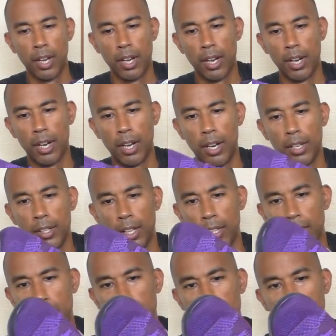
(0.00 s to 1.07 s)
Now
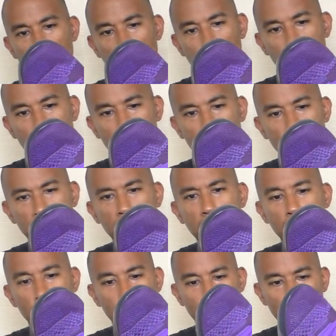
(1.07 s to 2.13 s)
these ones,
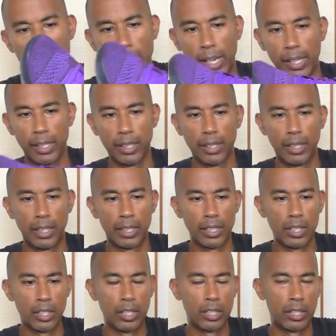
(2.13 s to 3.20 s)
in a way, I
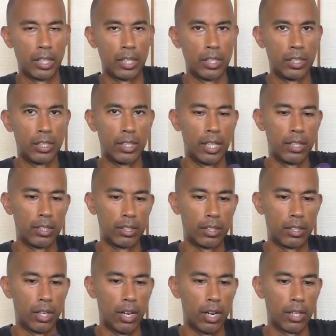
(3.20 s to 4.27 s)
guess you could say they're dead
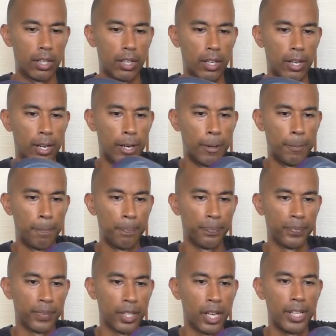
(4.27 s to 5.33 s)
stock.
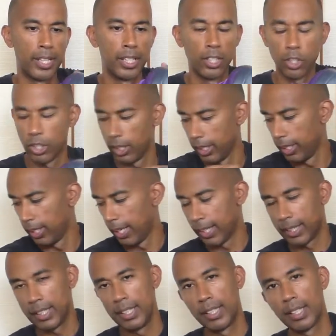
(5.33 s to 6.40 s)
Initially,
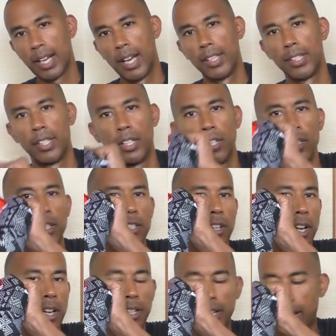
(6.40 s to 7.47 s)
like these guys here, these are
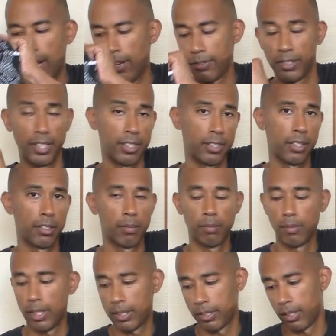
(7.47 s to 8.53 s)
8.5s.
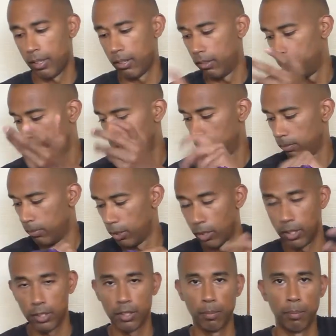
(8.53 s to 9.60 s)
That's how, you know,
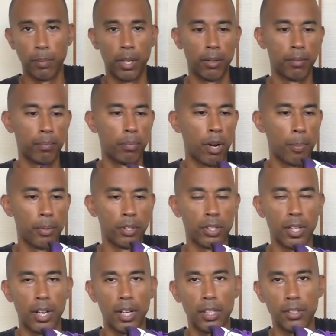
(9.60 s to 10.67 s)
that's my proper
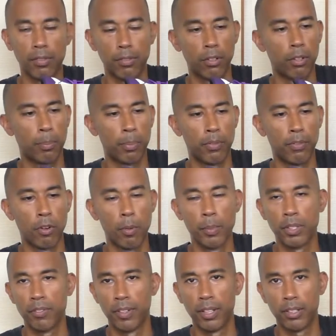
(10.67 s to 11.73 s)
size for a
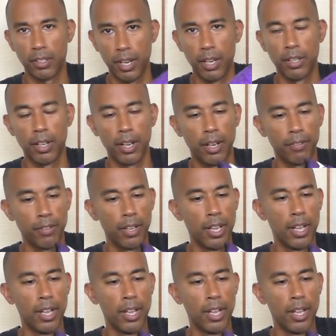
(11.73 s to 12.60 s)
performance fit. It's 8.5.